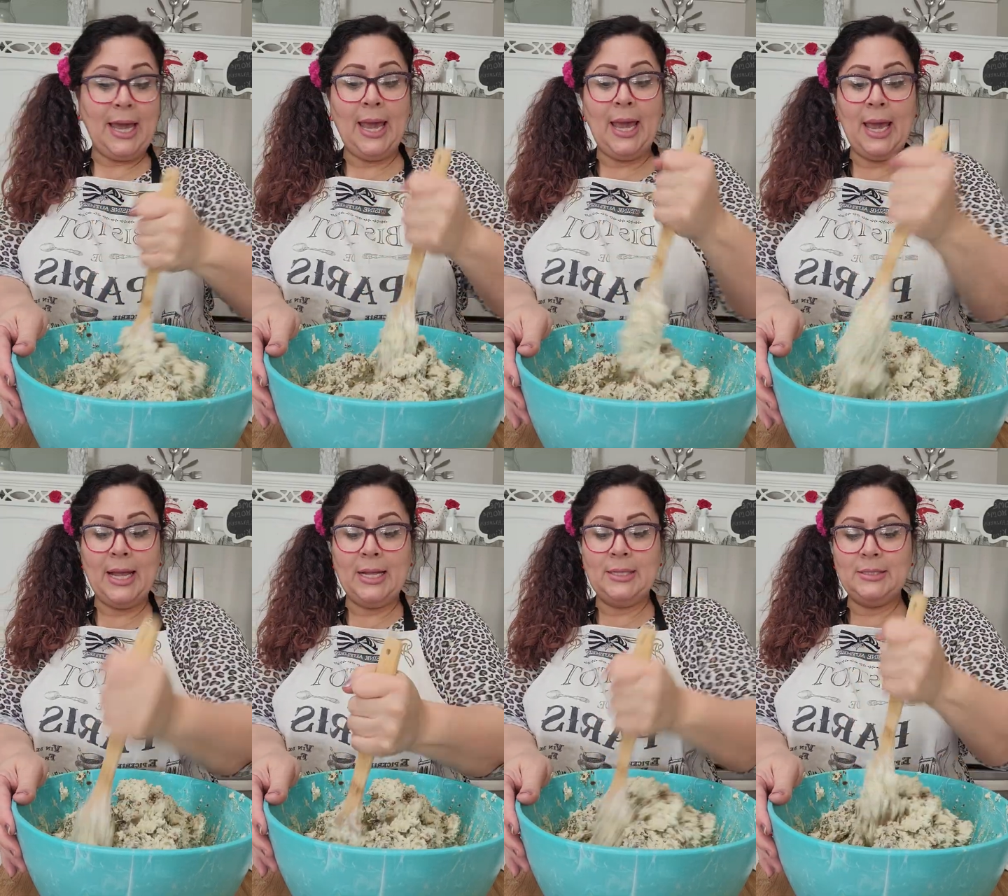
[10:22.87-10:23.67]

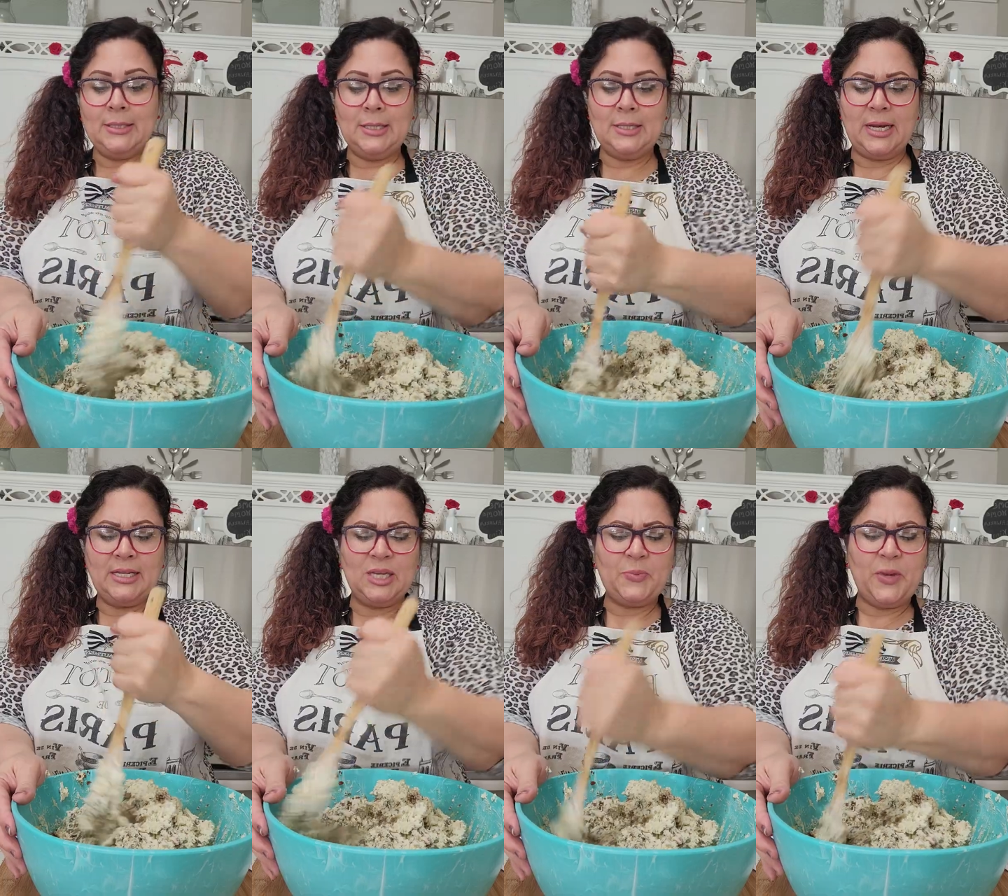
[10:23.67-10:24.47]
And did I
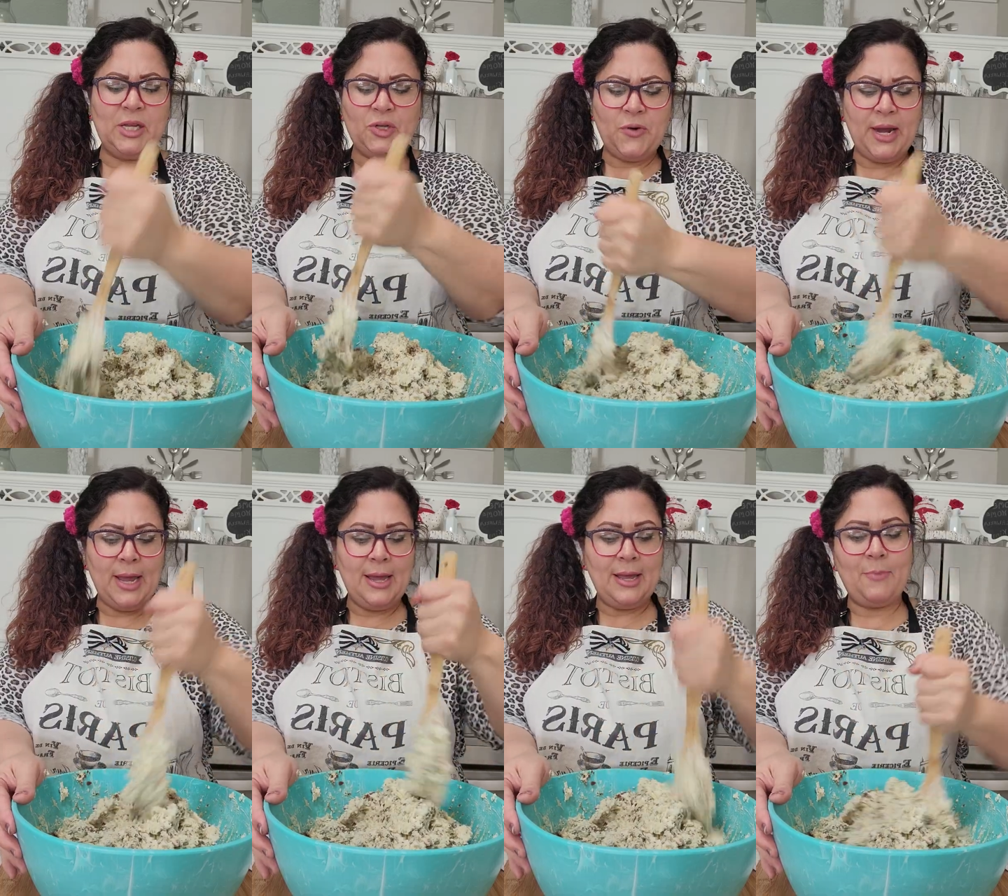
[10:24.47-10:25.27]
say spinach
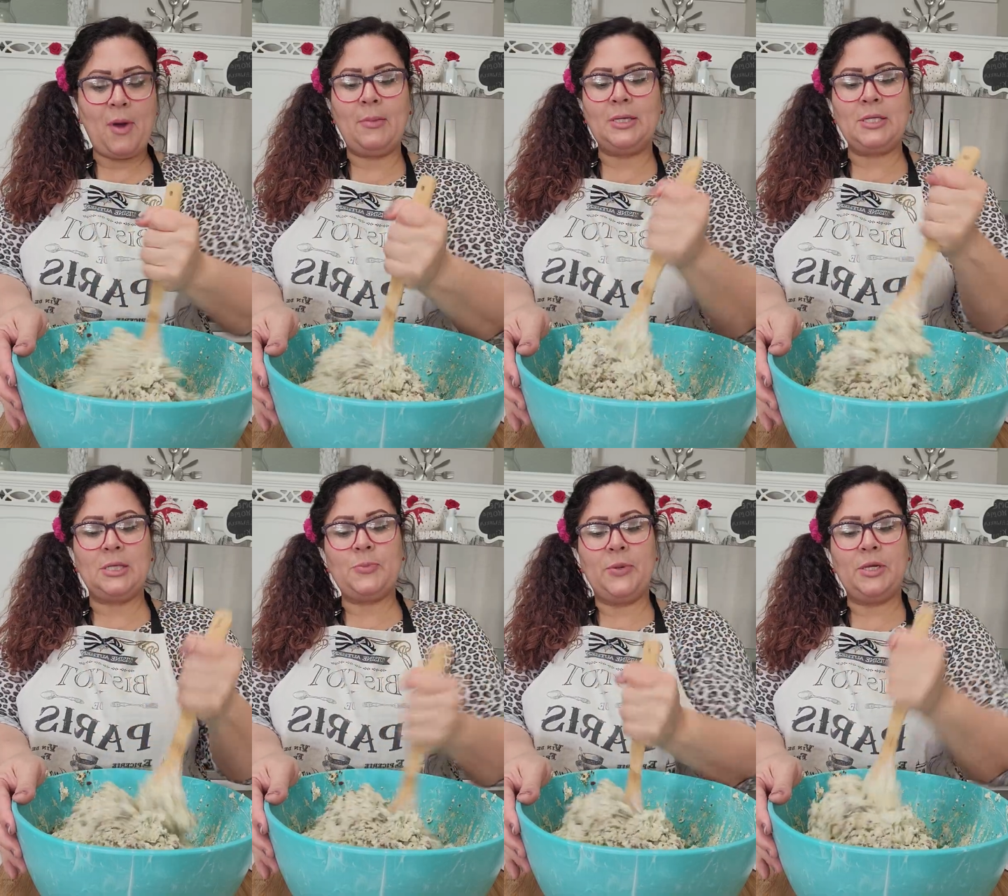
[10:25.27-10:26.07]
already? Probably
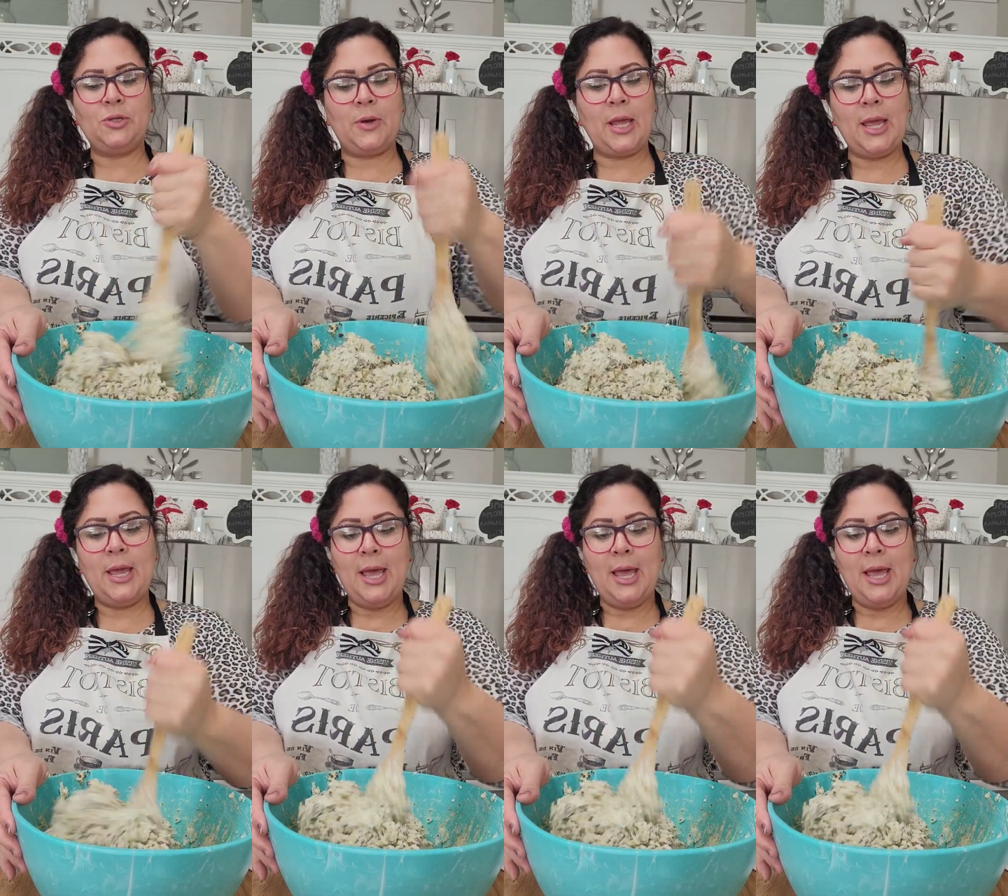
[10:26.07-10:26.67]
said spinach already.